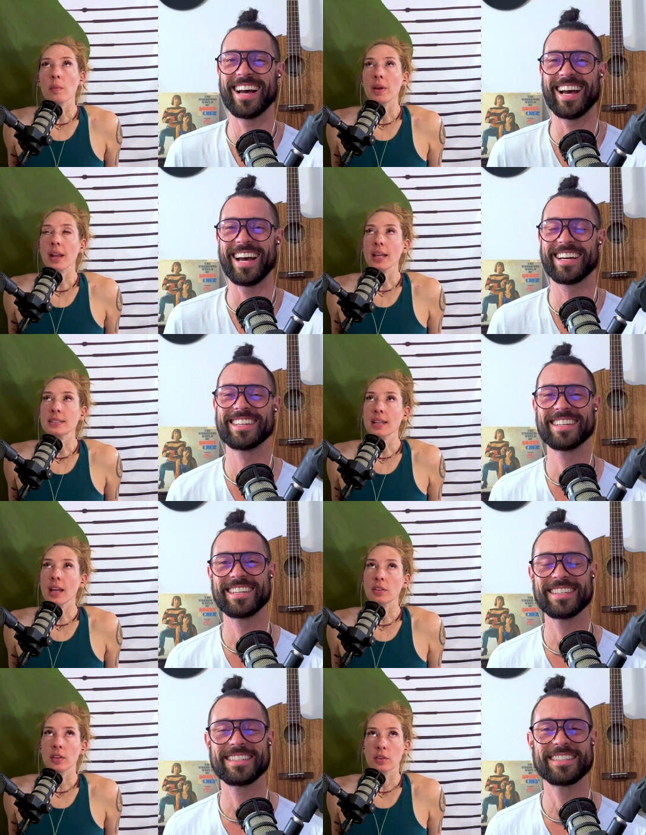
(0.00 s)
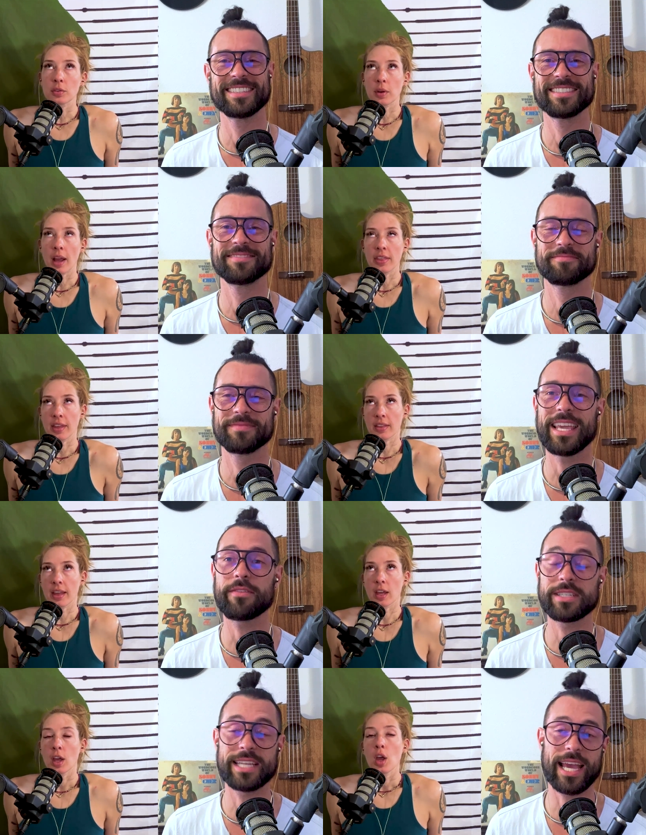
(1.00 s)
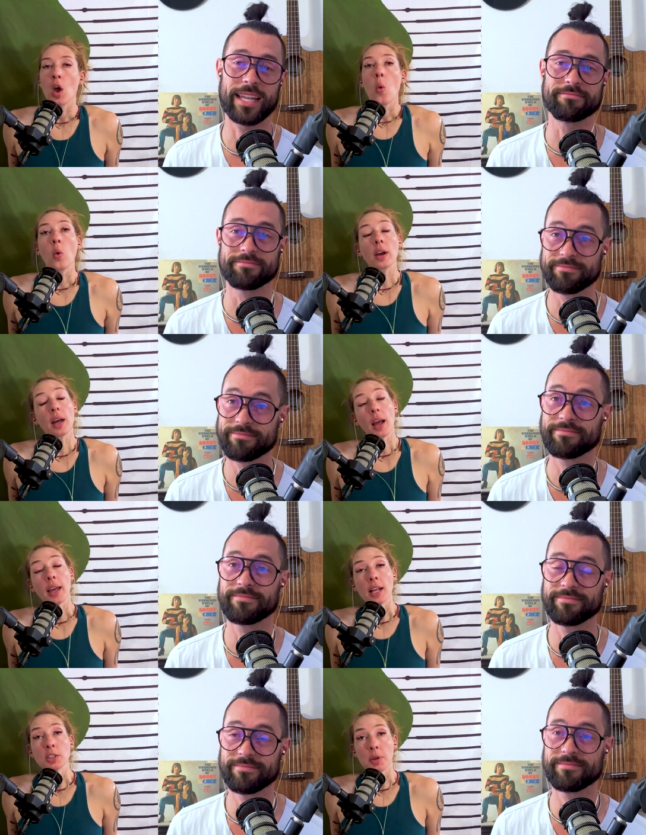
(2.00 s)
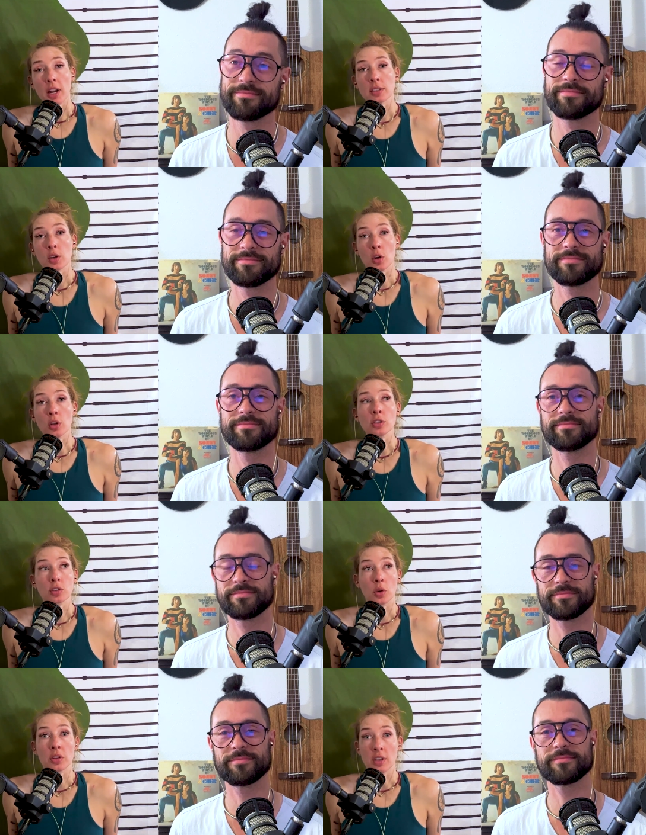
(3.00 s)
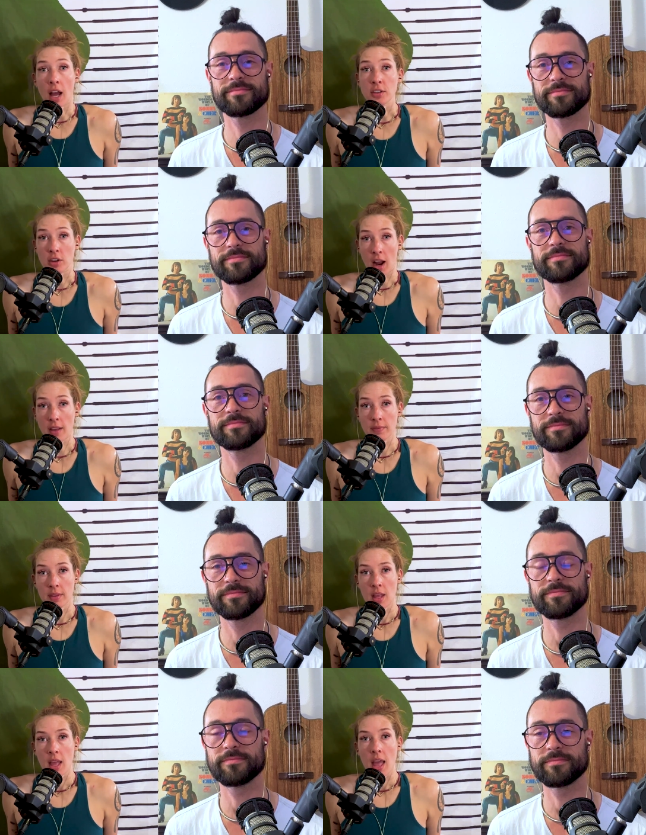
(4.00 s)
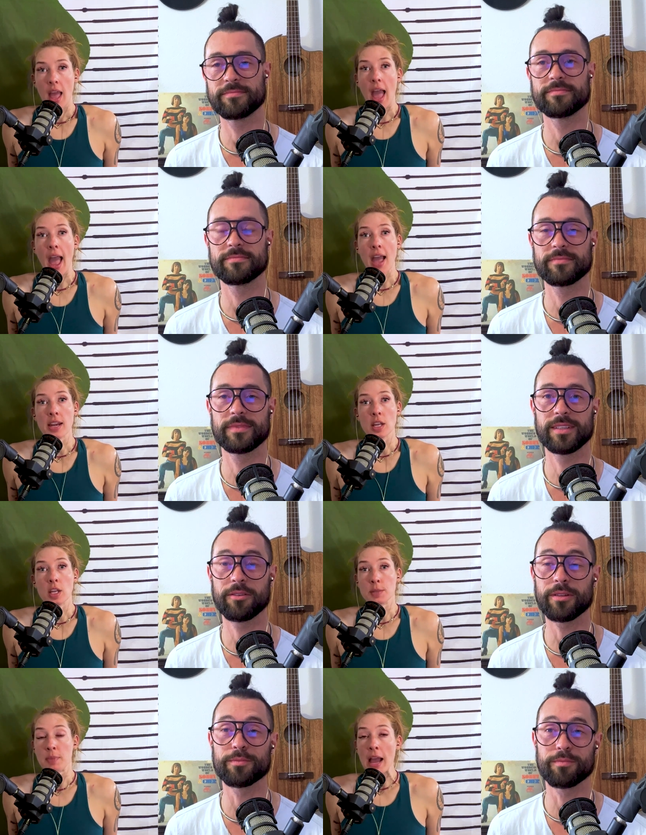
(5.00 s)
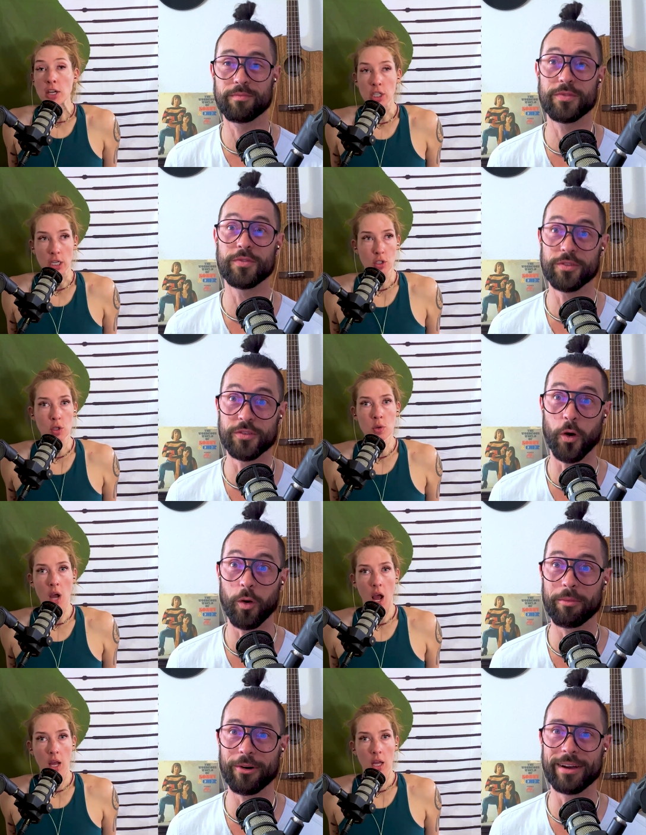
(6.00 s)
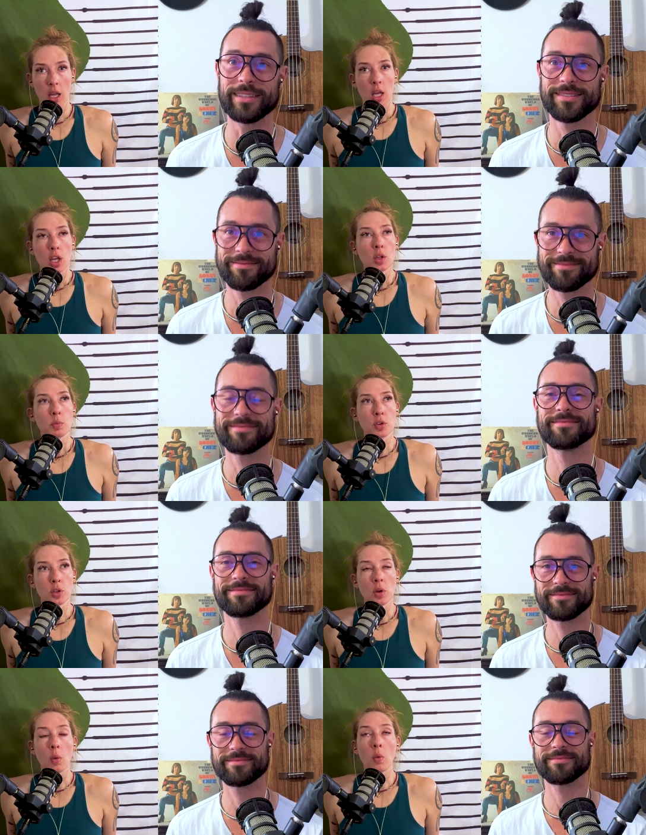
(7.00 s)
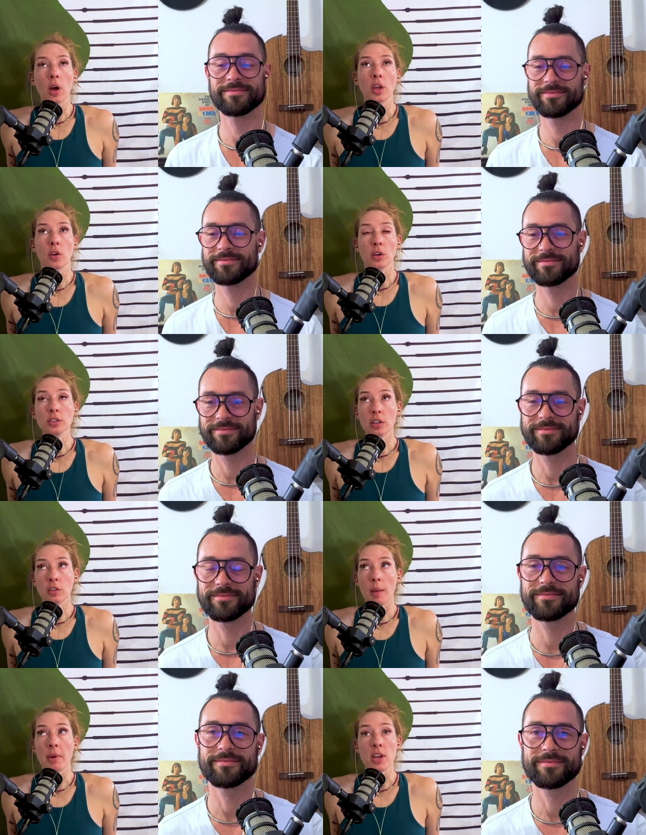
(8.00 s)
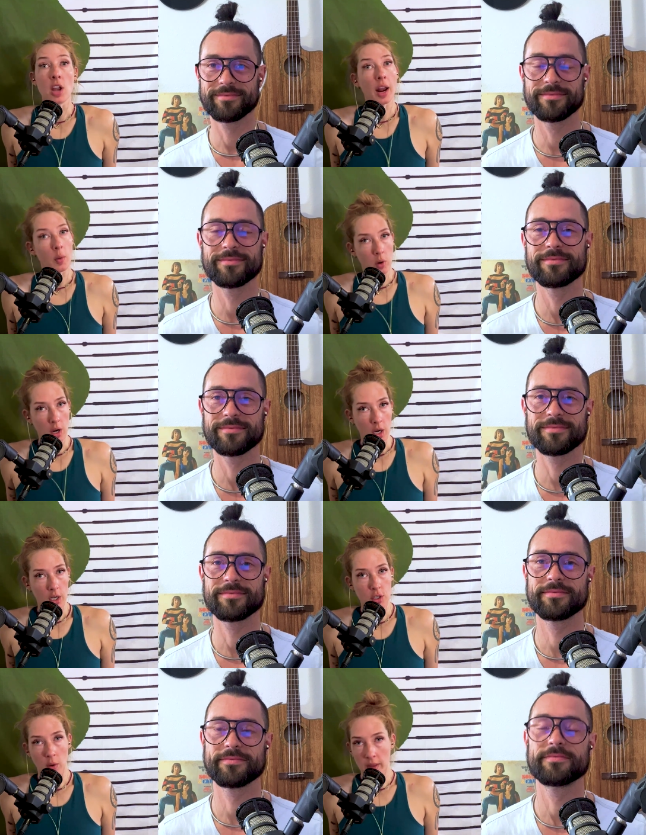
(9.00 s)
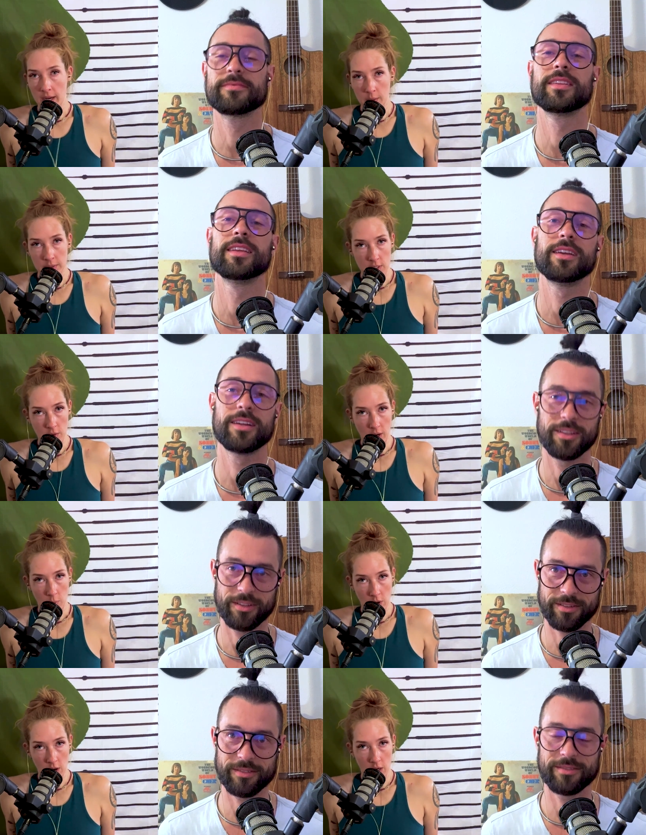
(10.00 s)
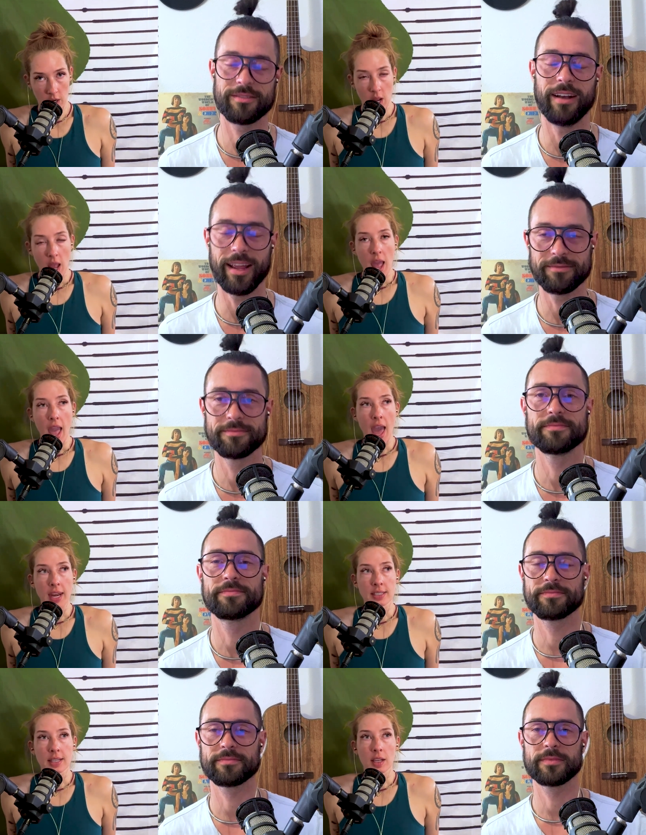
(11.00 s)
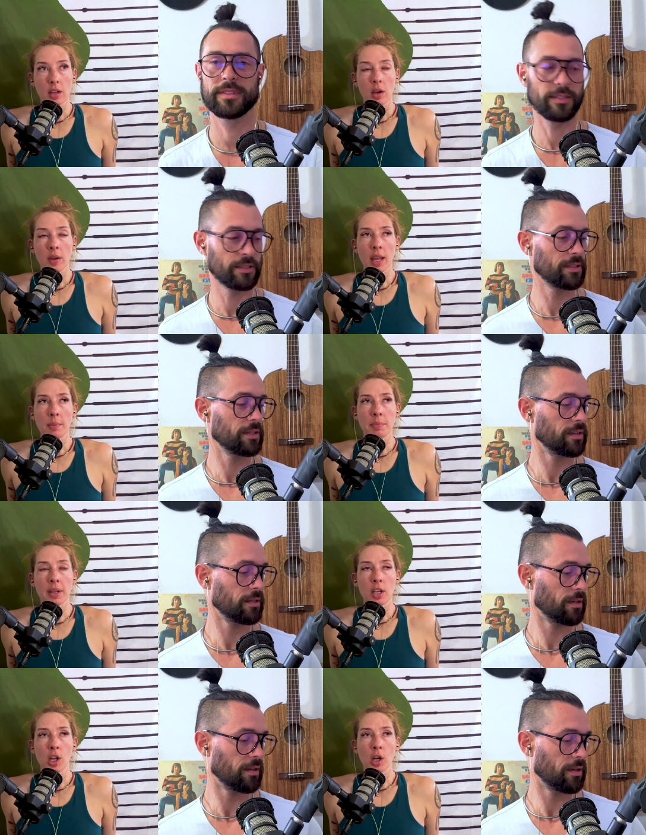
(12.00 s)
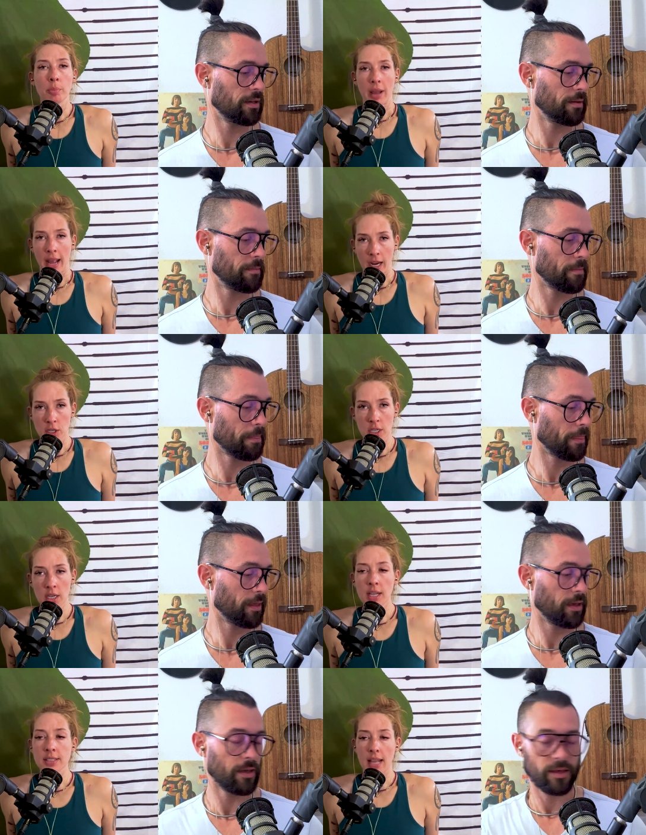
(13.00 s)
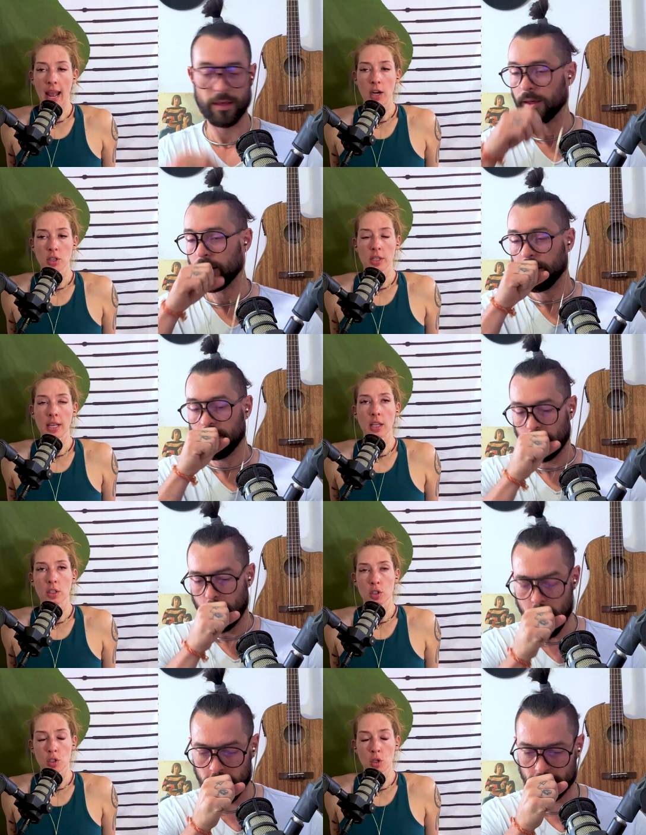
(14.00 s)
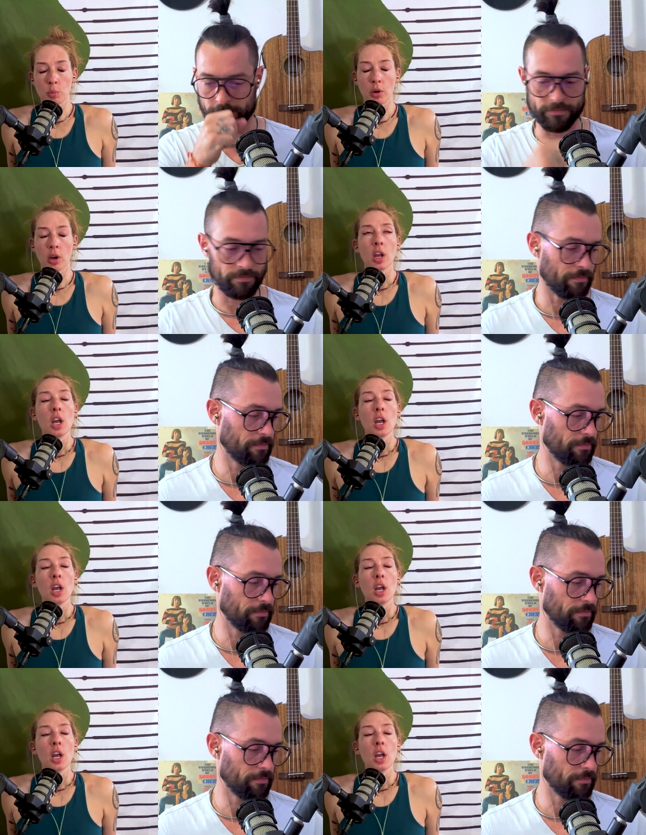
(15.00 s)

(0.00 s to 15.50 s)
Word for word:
Speaker 1: but isn't that the truth? I think even like, 10. Well, c- uh, can I just be honest? Girls are told not to cry, and well, oh, especially do so not, are boys. Do not, well, girls can cry, but not at work. Don't let anyone see you cry at work. Right. And it's like okay, but your passion is actually super.